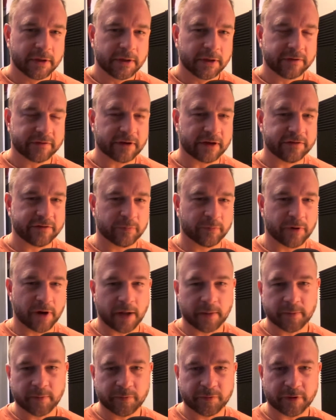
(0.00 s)
it's got some
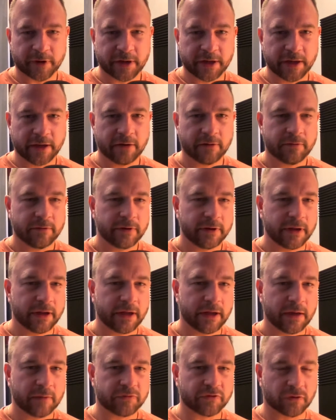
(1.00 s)
problems right now.
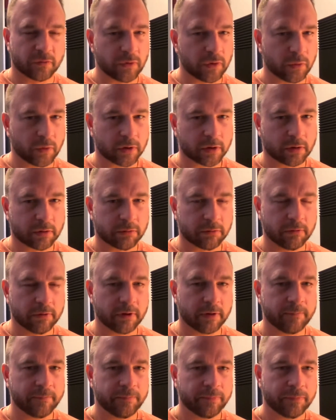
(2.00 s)
I'm sure we'll work through
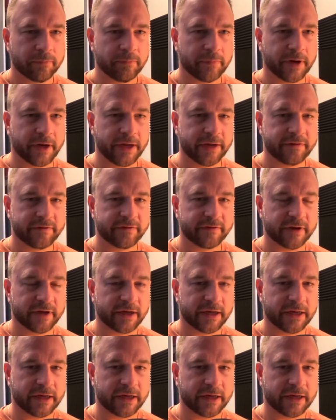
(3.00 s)
them, but